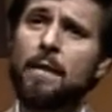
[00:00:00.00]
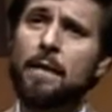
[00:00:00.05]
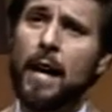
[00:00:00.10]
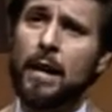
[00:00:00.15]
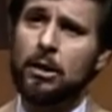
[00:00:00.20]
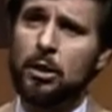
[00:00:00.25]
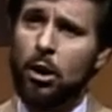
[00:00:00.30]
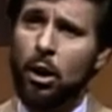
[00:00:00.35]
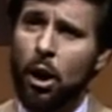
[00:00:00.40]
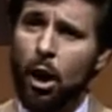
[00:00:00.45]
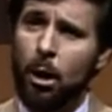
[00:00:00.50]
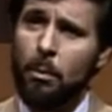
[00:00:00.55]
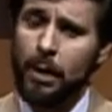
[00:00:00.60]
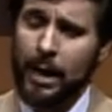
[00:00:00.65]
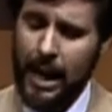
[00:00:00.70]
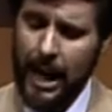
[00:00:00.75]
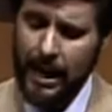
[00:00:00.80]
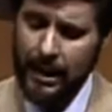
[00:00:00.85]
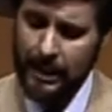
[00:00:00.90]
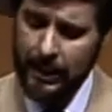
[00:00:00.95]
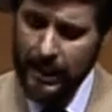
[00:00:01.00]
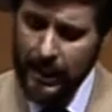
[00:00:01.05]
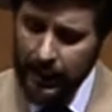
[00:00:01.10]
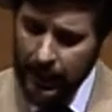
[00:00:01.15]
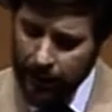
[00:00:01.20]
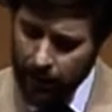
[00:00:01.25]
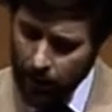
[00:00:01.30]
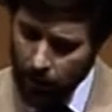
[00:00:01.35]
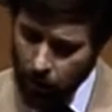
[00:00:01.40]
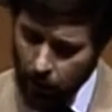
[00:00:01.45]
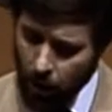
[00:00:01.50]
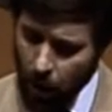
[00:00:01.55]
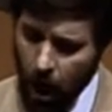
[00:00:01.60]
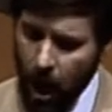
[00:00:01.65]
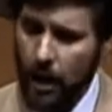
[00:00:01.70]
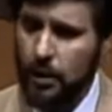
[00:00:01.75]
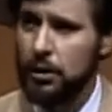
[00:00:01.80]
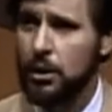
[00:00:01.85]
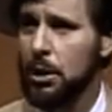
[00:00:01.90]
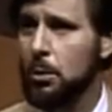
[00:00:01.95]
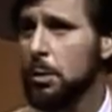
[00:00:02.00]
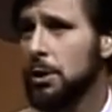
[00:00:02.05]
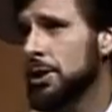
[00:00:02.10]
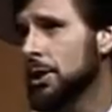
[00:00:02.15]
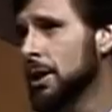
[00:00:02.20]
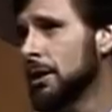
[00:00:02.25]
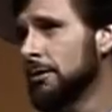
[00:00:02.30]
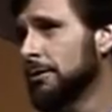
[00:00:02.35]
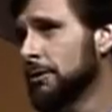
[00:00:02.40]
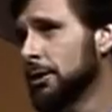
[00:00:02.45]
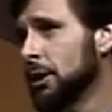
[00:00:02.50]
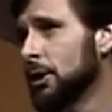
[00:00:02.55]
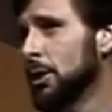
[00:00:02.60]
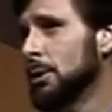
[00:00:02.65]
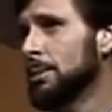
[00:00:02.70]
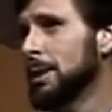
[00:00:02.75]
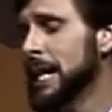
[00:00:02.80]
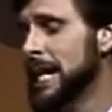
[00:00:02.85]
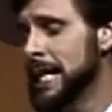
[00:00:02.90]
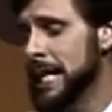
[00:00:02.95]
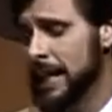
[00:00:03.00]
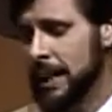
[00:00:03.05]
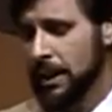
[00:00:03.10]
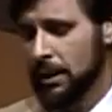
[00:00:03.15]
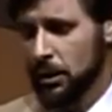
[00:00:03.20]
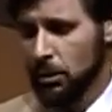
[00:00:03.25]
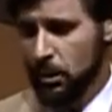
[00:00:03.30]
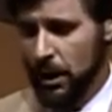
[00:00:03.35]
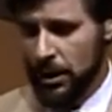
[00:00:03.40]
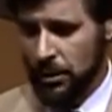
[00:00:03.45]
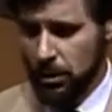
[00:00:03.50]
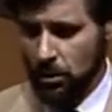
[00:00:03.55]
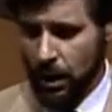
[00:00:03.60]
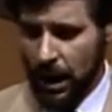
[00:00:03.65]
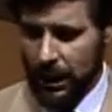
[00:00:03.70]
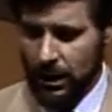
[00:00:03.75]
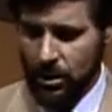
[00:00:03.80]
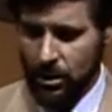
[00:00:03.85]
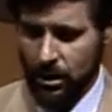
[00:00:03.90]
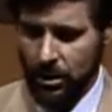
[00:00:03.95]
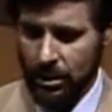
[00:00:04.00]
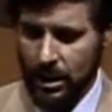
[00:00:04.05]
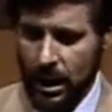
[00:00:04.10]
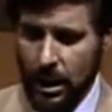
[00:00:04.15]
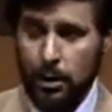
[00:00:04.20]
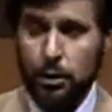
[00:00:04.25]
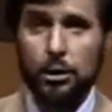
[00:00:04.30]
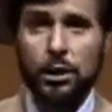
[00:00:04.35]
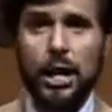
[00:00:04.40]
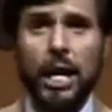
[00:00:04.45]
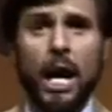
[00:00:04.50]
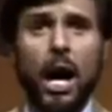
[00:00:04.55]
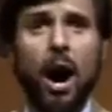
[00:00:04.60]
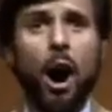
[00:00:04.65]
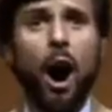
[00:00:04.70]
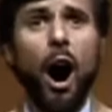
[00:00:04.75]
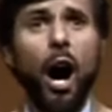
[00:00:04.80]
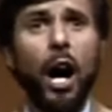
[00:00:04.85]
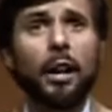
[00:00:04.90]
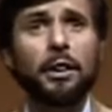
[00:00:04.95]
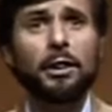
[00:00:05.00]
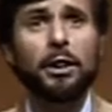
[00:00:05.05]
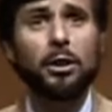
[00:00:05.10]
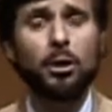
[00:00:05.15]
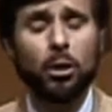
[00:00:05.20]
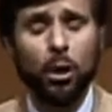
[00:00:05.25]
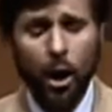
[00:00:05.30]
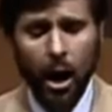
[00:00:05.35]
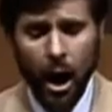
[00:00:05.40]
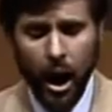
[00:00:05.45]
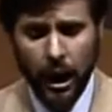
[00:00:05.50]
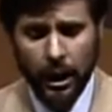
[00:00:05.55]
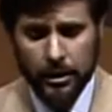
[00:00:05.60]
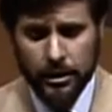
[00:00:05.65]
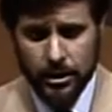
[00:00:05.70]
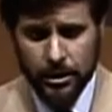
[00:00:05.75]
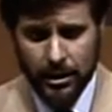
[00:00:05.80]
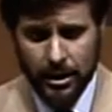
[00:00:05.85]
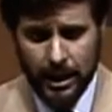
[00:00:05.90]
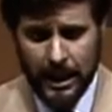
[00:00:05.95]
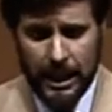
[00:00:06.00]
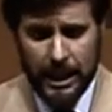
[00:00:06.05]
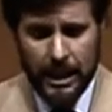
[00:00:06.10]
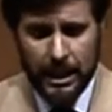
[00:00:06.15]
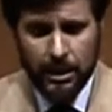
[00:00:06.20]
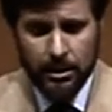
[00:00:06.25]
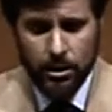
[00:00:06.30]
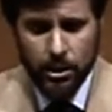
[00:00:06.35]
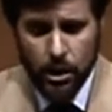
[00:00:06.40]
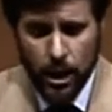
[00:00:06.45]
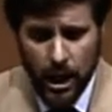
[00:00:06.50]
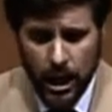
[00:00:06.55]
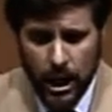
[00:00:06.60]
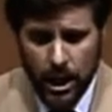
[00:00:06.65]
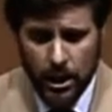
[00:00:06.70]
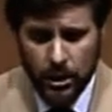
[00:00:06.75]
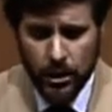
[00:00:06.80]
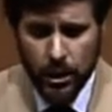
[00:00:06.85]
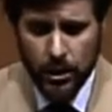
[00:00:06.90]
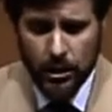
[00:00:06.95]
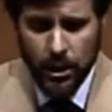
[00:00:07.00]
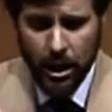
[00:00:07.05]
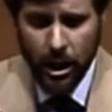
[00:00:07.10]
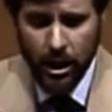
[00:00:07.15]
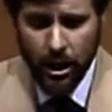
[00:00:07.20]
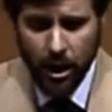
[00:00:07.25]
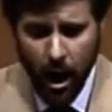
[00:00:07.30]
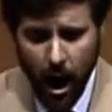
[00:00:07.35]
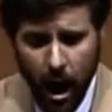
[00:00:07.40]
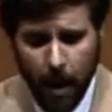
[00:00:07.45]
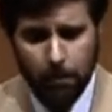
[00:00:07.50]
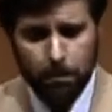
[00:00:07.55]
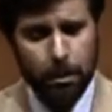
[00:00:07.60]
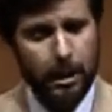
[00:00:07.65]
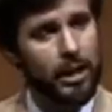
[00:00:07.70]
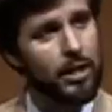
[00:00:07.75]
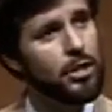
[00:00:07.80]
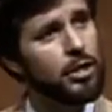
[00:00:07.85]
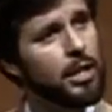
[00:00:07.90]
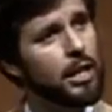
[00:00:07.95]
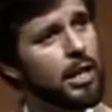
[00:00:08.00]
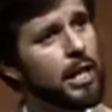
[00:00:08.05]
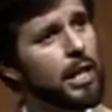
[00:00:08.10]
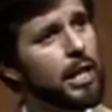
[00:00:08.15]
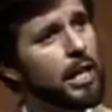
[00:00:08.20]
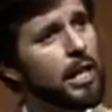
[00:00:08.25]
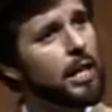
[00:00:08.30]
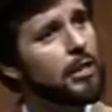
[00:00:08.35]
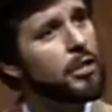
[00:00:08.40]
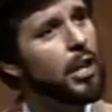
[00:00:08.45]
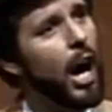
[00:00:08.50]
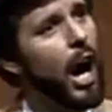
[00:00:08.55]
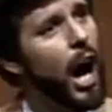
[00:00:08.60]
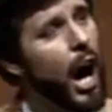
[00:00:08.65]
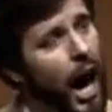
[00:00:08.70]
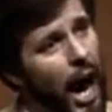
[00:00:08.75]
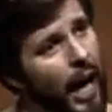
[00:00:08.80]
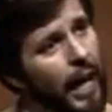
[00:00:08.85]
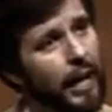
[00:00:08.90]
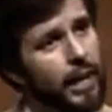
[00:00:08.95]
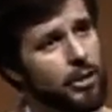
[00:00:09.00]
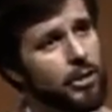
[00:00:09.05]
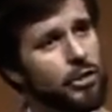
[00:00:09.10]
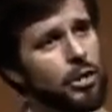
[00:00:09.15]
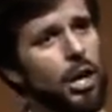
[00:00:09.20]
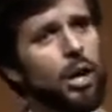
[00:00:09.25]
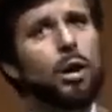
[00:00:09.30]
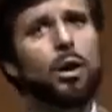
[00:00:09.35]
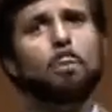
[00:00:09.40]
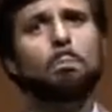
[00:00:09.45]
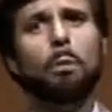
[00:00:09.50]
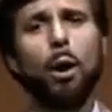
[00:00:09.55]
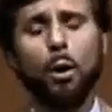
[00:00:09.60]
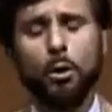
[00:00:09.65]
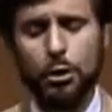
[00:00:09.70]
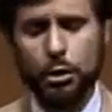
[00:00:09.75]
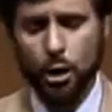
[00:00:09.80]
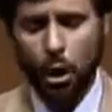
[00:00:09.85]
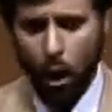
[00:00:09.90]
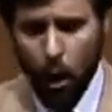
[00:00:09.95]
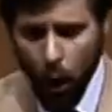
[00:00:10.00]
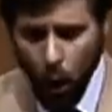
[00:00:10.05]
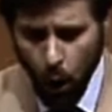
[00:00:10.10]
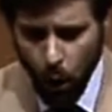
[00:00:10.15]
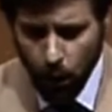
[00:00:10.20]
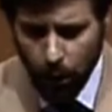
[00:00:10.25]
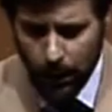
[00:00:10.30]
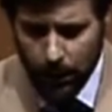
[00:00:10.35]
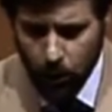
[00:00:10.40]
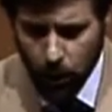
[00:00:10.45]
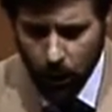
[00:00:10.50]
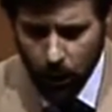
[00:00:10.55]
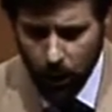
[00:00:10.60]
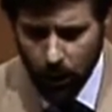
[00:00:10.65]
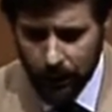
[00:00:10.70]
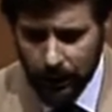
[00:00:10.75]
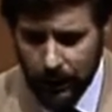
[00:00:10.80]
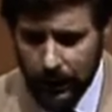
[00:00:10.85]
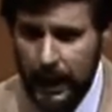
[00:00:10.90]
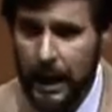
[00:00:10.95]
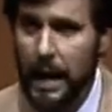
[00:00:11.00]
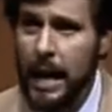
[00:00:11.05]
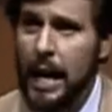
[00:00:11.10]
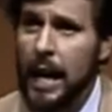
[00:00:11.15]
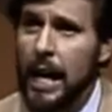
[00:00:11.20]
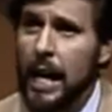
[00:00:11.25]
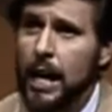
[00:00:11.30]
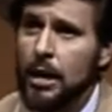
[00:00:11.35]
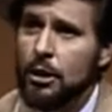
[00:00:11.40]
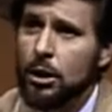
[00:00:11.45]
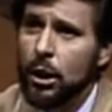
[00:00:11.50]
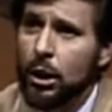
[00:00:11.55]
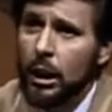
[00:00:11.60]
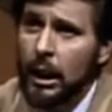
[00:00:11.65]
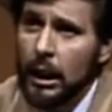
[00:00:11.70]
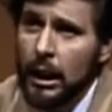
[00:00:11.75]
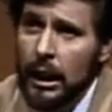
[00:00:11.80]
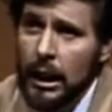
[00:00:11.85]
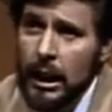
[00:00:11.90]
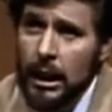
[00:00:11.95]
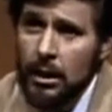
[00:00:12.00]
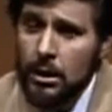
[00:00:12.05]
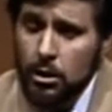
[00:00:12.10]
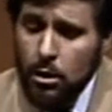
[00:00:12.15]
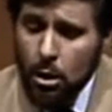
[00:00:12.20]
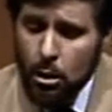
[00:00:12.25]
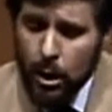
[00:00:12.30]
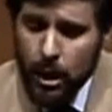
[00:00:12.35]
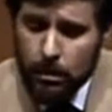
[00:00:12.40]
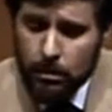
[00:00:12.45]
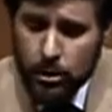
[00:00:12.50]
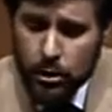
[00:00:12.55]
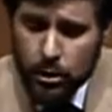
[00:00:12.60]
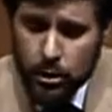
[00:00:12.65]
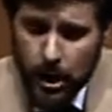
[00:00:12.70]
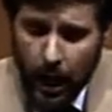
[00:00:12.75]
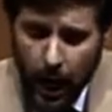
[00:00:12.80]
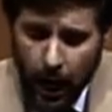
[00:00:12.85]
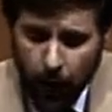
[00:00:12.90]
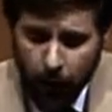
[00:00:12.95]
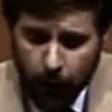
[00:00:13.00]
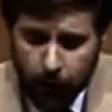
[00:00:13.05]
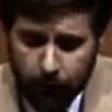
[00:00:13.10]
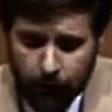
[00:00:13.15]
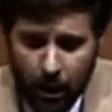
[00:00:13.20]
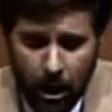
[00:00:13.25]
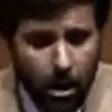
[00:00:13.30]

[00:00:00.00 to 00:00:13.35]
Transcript: that culminated in the cross and was confirmed in the resurrection. You see, on the cross, Jesus accomplished his highest, most holy work. He took into himself